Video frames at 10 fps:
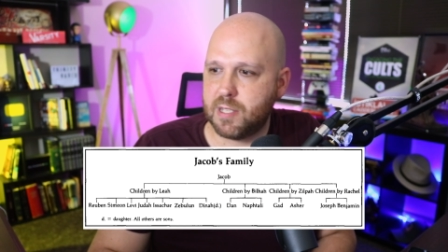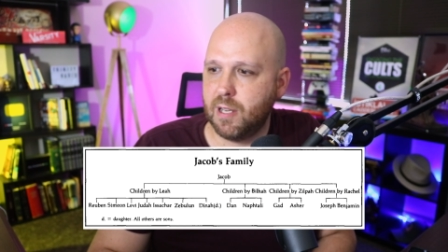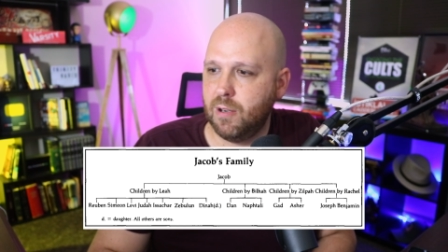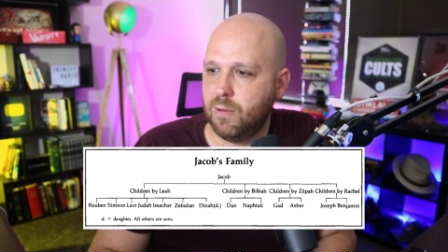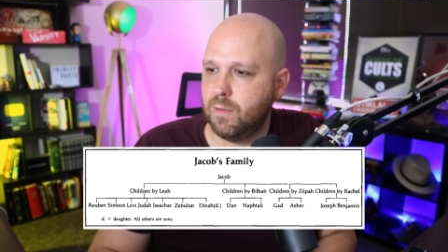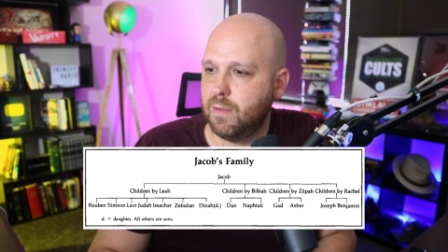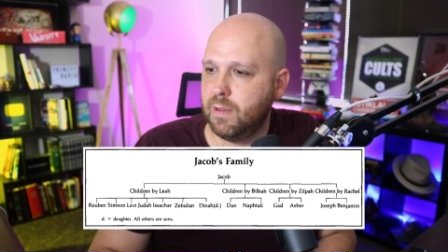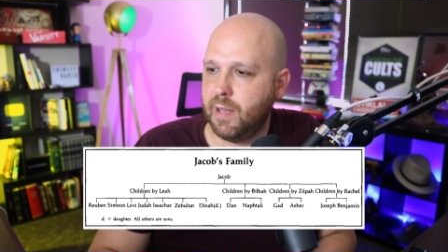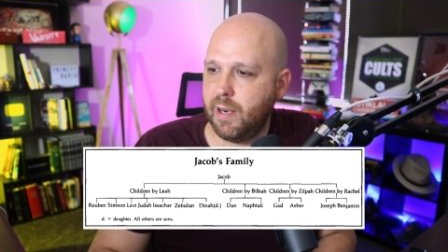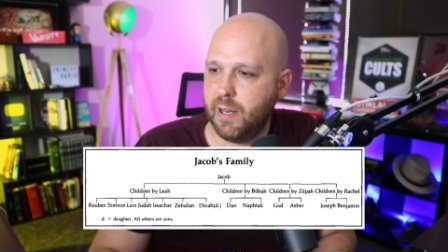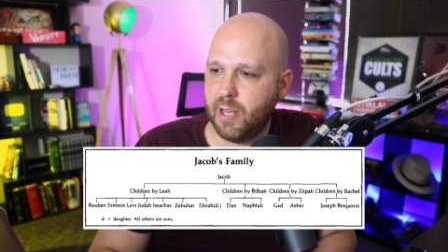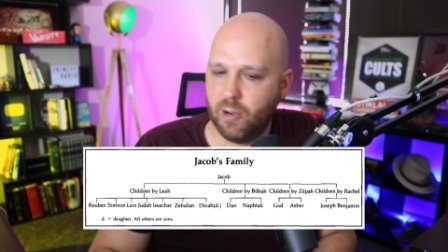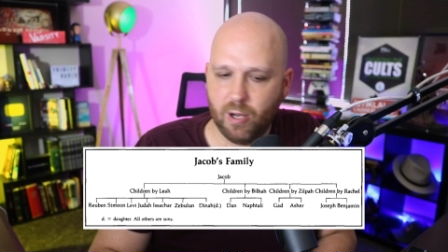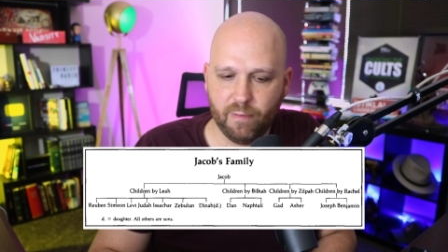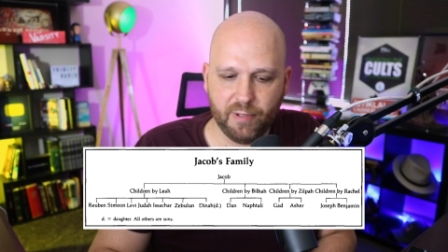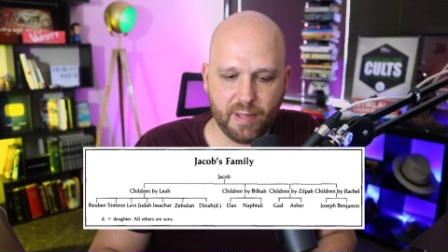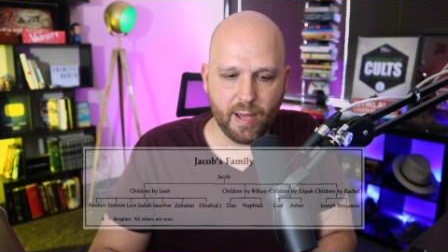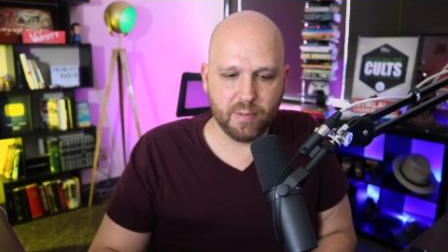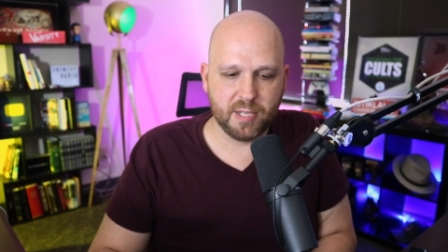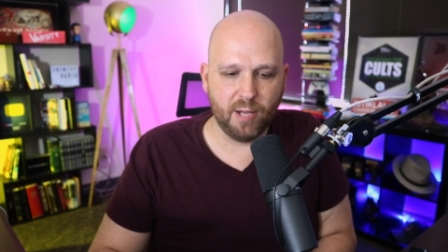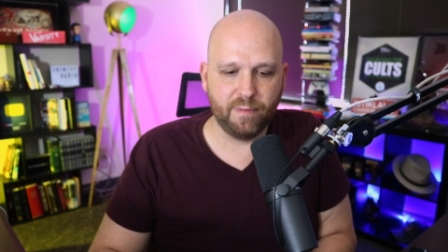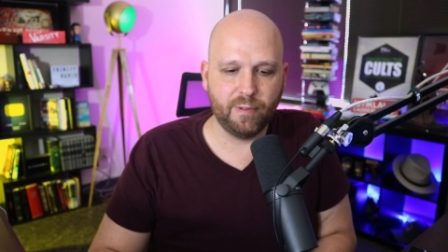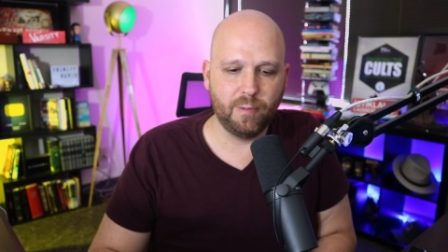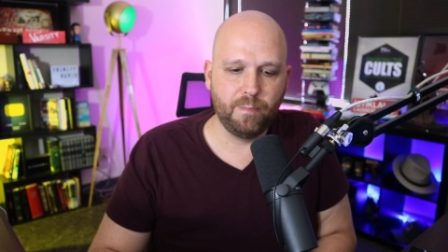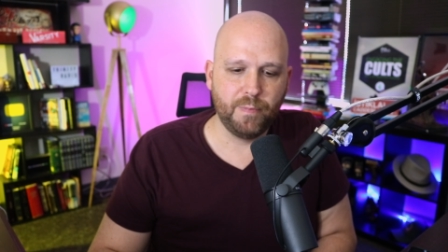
So there you go. Hopefully that was helpful.